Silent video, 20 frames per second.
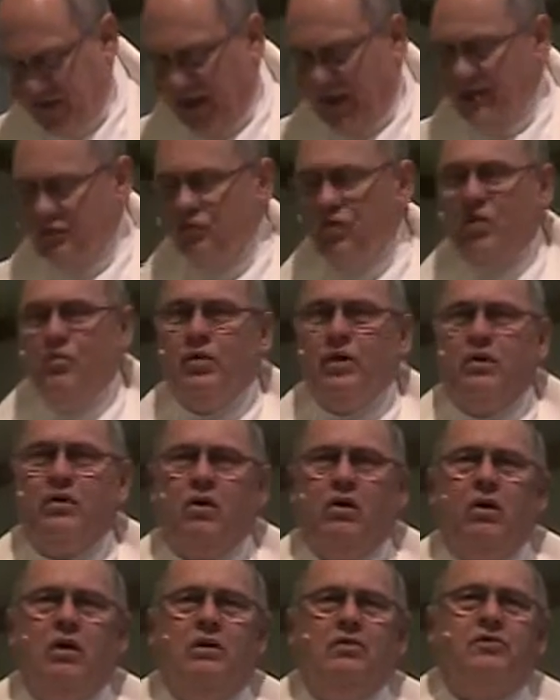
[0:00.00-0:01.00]
That's what we're
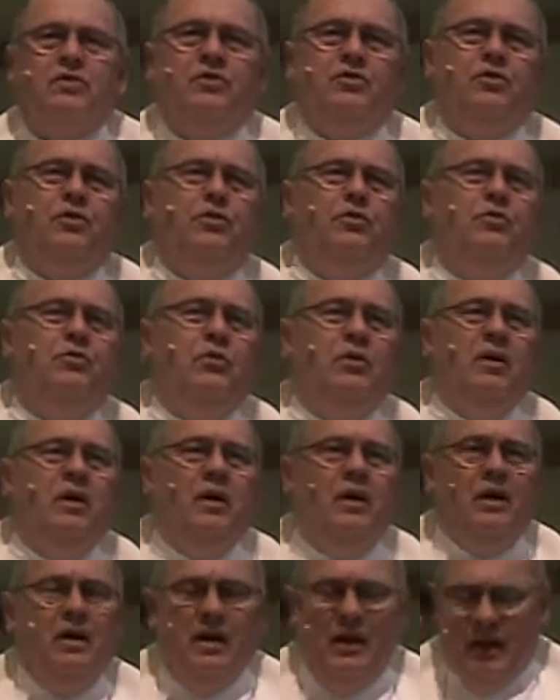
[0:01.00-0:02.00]
called to
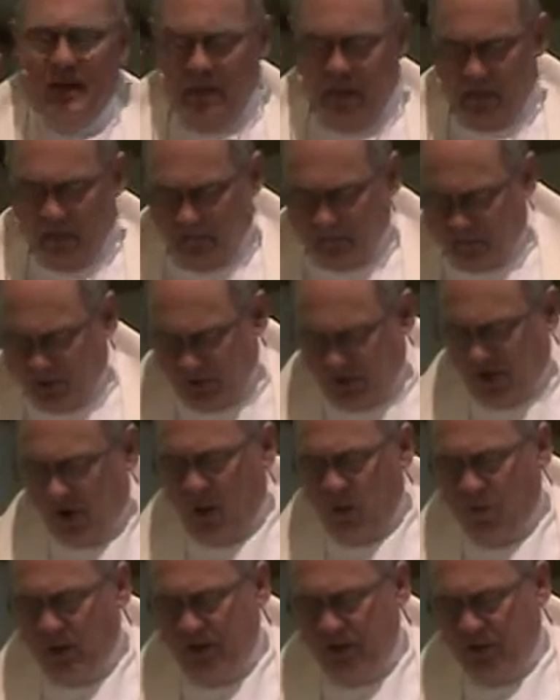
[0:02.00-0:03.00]
do, to
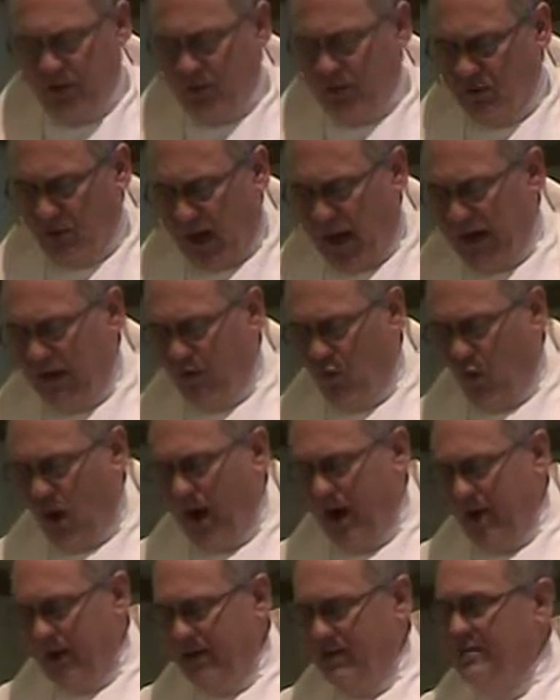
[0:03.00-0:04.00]
go and do
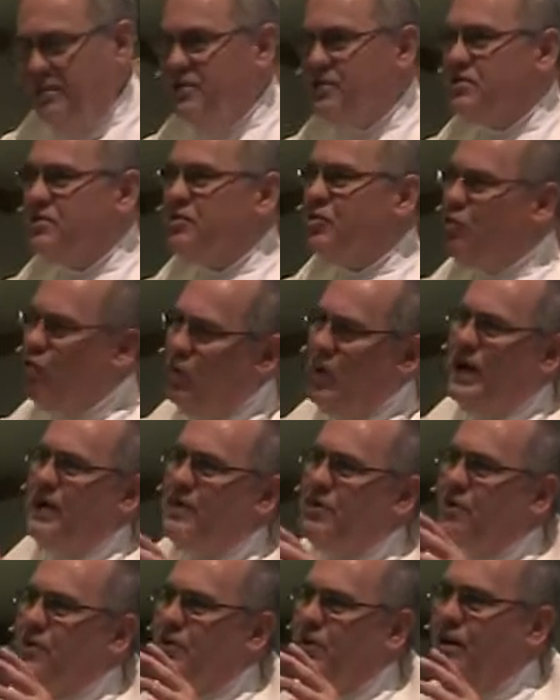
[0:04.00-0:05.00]
likewise
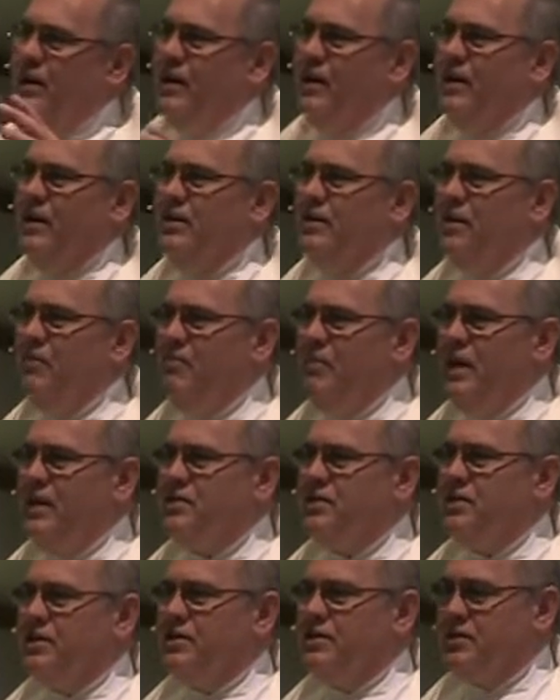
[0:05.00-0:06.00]
with the
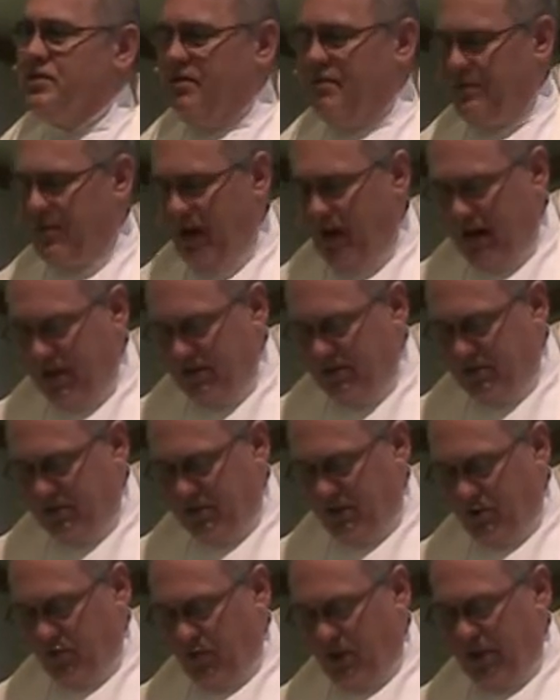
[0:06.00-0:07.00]
message of
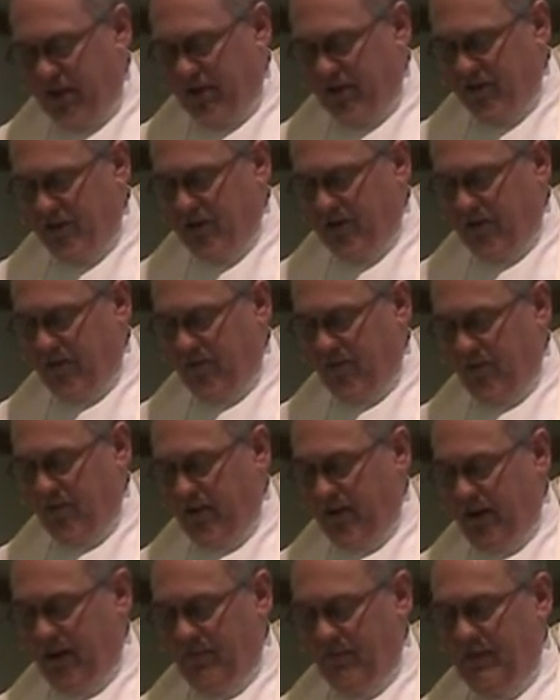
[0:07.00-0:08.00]
God's grace and
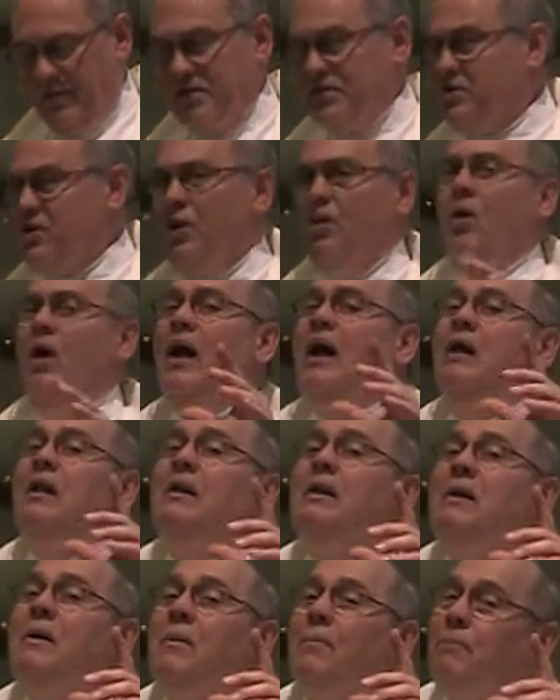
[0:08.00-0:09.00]
forgiveness.
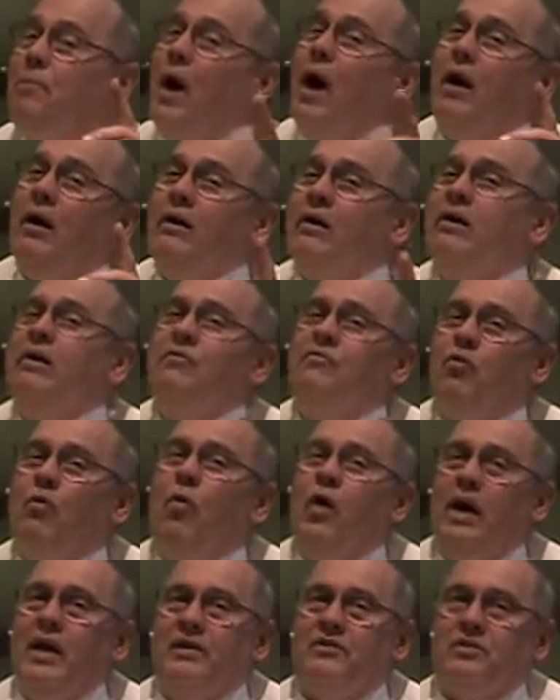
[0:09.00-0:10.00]
So, part of
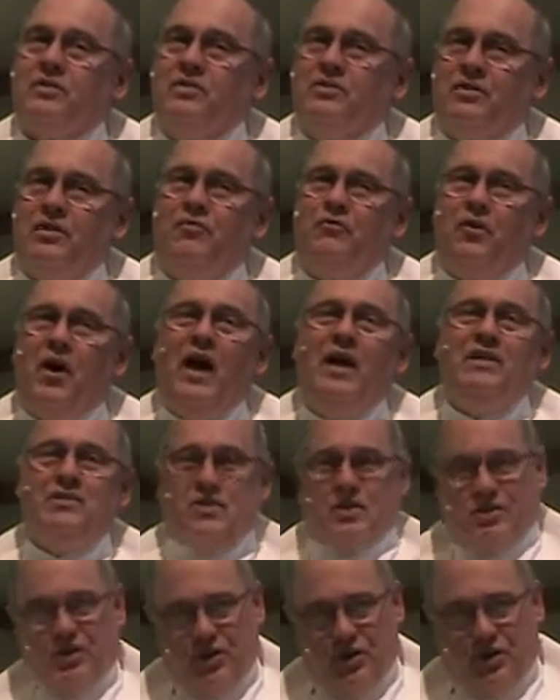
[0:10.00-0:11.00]
what
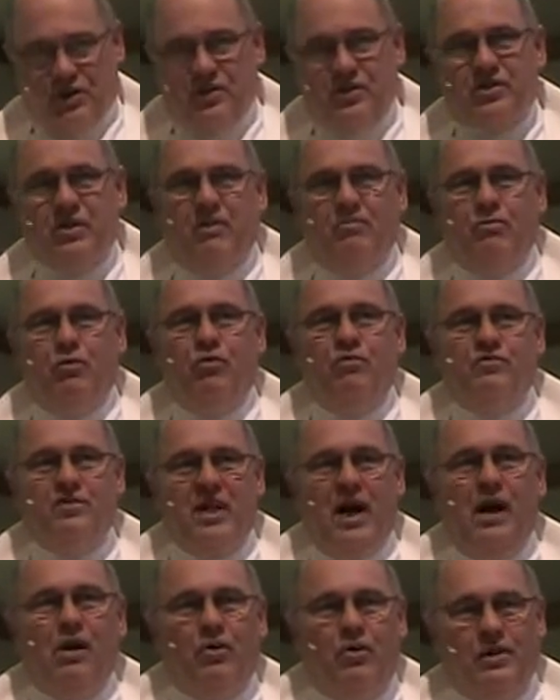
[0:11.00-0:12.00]
defines a church that moves
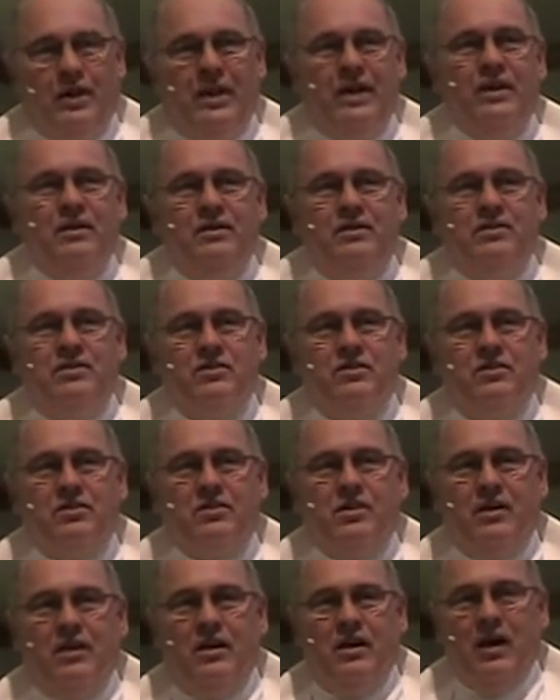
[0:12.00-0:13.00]
out
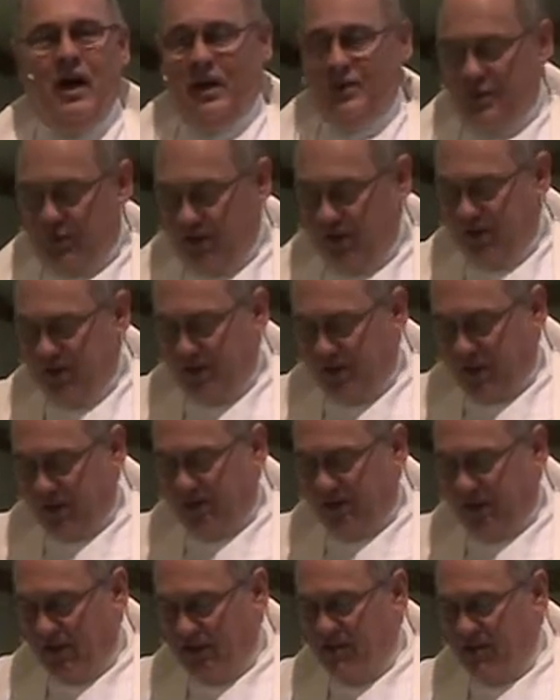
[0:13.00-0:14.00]
is a church
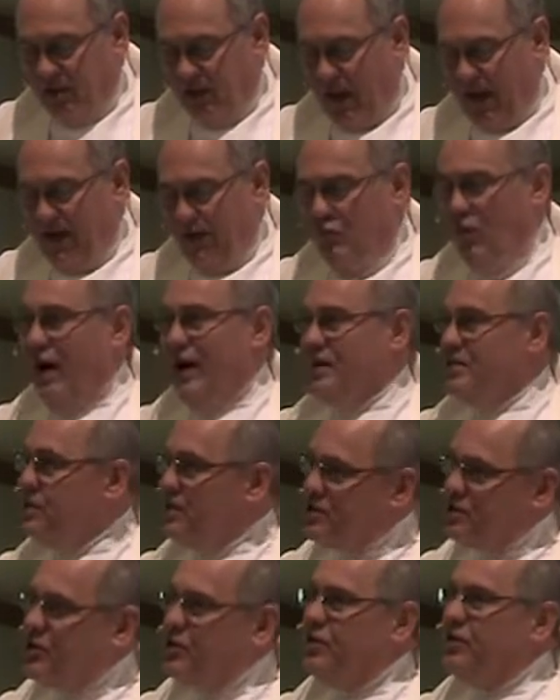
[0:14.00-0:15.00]
that does likewise,
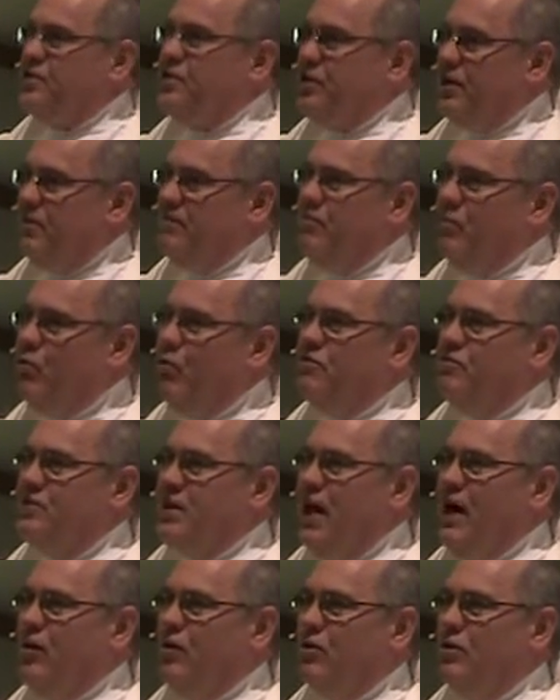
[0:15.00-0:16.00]
a church that moves
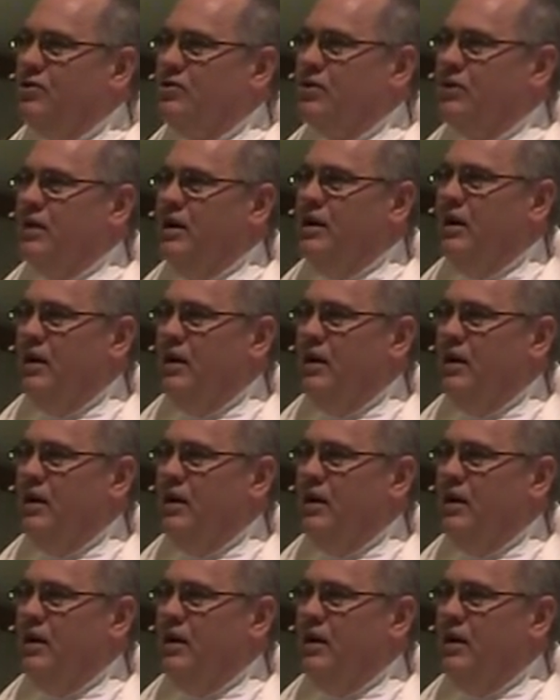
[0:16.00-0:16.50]
out